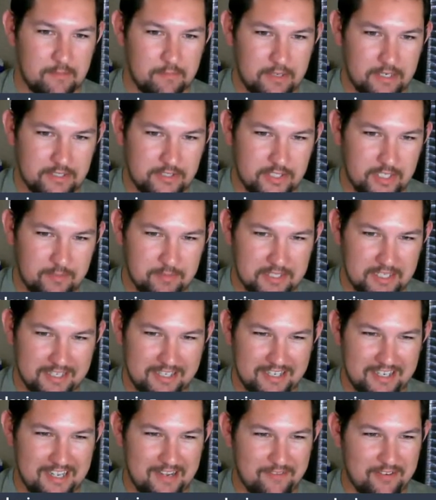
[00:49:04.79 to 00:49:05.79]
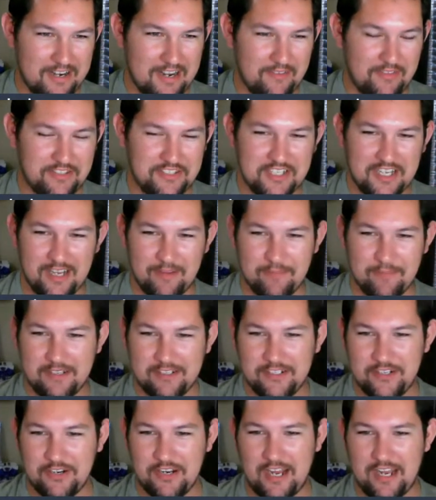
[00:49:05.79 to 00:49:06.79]
but it seems like it never have the time.
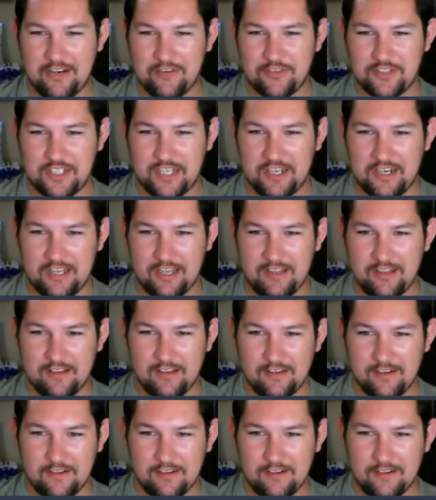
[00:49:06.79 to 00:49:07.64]
Dude, I understand that.